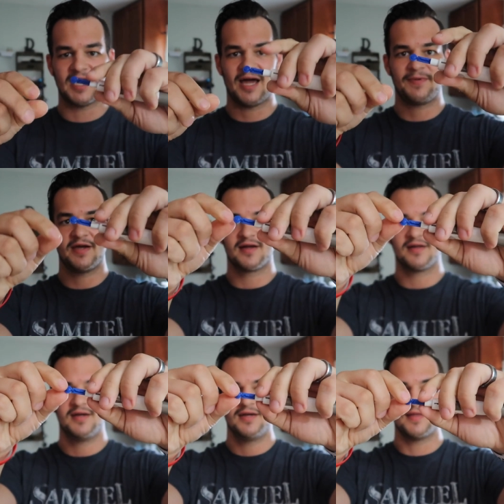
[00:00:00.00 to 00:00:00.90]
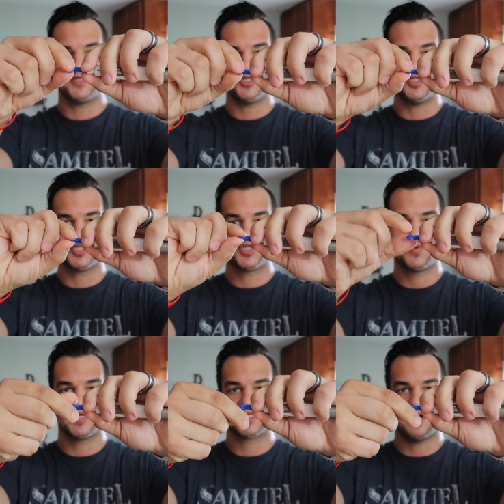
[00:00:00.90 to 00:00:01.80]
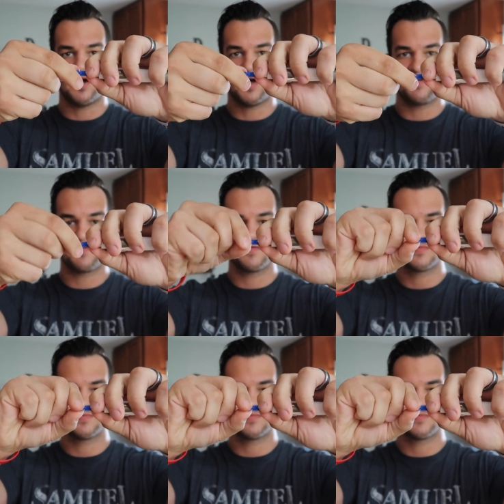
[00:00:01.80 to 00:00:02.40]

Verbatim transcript: top here that you'll just twist off